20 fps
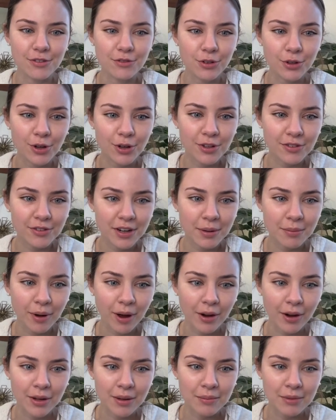go to the very
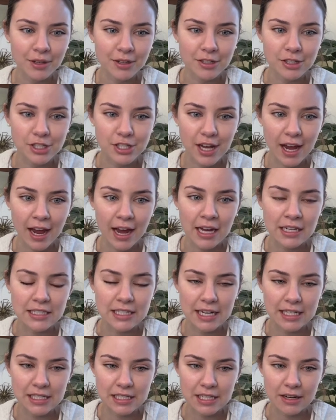bottom, you can just add
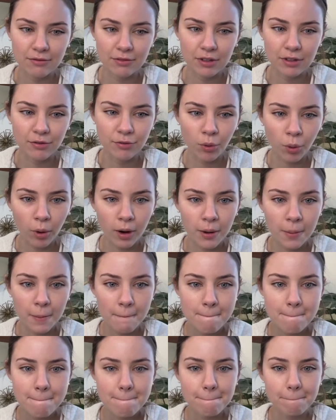testnet V4.
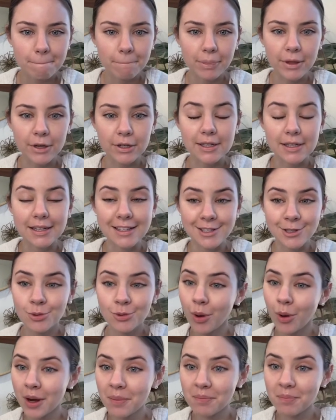There is
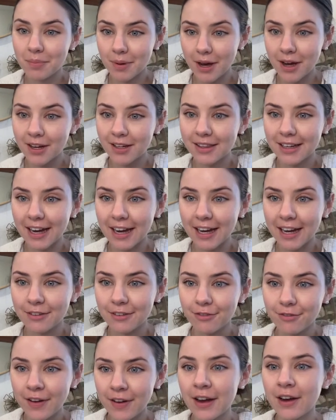one bug that I
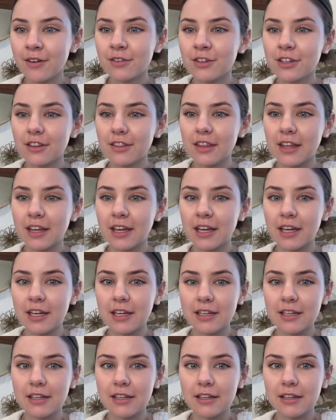found that
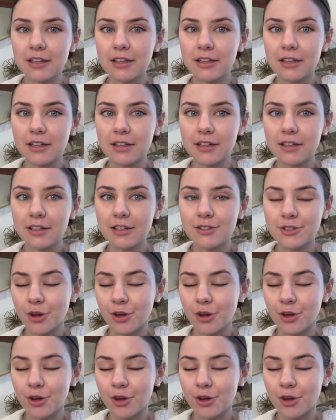so